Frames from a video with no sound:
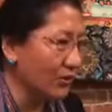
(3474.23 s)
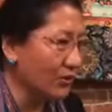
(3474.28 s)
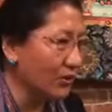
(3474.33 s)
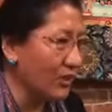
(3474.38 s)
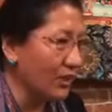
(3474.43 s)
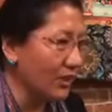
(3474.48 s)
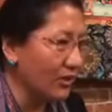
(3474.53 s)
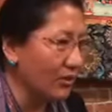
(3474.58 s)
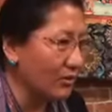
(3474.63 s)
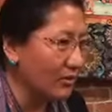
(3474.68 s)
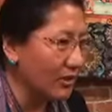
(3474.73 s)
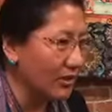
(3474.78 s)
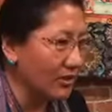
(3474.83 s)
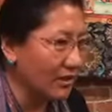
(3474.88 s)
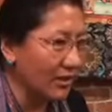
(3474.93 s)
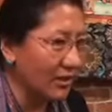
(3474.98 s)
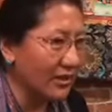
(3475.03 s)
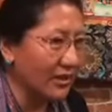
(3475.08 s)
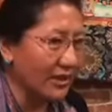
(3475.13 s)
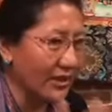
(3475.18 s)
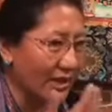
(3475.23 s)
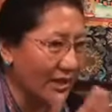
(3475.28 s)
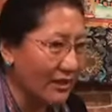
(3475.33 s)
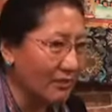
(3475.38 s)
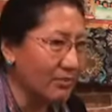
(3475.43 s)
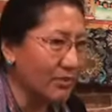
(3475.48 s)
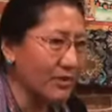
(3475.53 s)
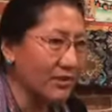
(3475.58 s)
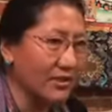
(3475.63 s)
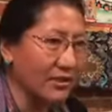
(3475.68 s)
you accumulate in the
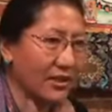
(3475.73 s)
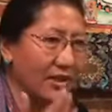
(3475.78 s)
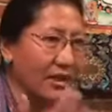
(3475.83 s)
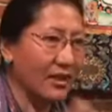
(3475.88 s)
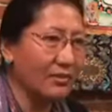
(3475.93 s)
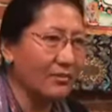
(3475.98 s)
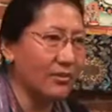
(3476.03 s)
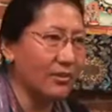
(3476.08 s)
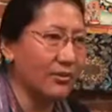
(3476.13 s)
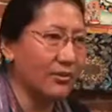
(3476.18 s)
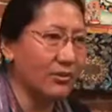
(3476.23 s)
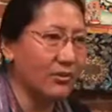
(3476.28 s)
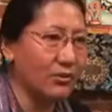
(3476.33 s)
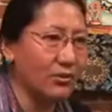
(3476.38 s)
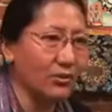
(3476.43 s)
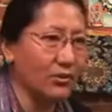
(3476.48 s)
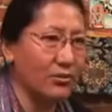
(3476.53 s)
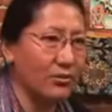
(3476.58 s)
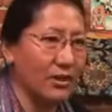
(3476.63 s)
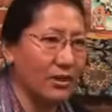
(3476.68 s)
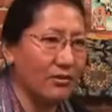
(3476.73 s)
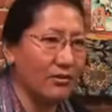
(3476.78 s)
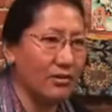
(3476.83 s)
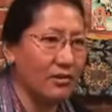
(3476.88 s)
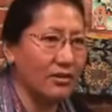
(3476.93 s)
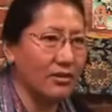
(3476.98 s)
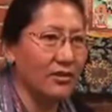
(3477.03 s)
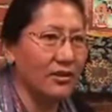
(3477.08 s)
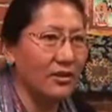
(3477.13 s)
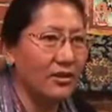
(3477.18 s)
kalpas and kalpas good
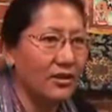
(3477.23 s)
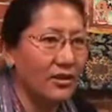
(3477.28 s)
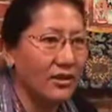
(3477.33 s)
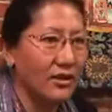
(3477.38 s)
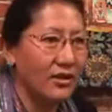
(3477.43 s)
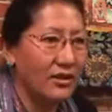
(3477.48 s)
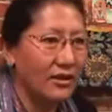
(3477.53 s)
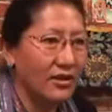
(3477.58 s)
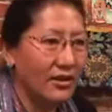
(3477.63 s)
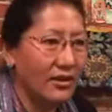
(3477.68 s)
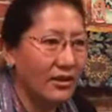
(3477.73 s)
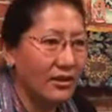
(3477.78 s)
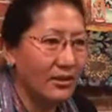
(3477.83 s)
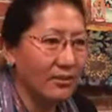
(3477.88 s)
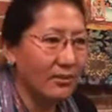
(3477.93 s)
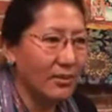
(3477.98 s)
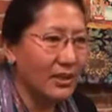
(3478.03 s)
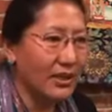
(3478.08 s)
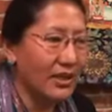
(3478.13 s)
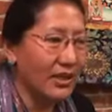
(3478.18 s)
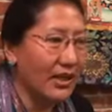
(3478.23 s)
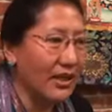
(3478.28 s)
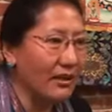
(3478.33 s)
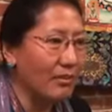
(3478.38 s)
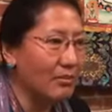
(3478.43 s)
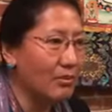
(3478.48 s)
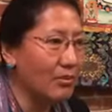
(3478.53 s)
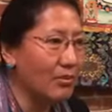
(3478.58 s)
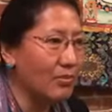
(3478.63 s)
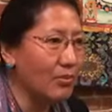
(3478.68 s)
merit, but
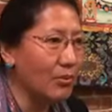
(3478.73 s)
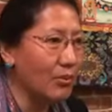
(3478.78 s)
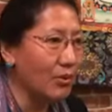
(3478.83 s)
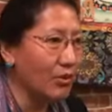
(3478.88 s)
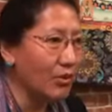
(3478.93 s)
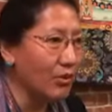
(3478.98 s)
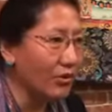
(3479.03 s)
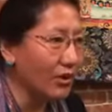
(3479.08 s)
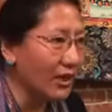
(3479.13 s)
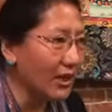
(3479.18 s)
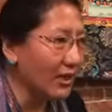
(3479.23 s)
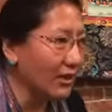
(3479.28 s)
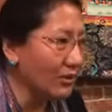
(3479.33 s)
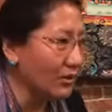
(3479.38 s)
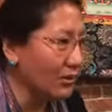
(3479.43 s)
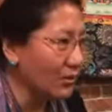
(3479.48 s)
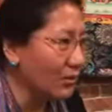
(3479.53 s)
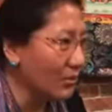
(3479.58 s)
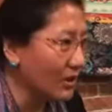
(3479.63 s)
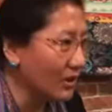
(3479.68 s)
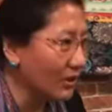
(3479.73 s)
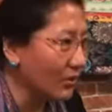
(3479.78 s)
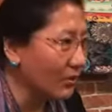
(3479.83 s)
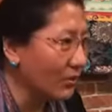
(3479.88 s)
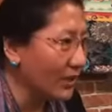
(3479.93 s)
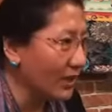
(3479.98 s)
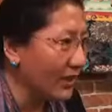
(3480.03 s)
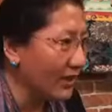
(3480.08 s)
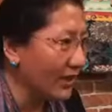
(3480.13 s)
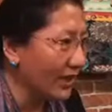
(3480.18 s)
can be burned out with
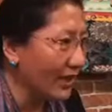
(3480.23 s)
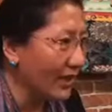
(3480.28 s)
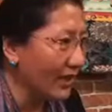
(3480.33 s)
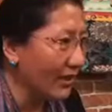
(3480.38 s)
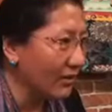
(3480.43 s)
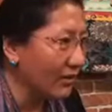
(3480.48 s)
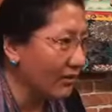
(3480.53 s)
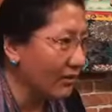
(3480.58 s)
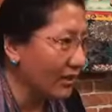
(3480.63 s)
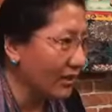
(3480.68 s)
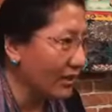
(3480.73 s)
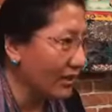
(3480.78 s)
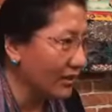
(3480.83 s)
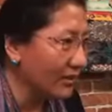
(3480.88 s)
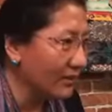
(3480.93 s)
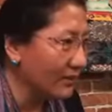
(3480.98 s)
one angry.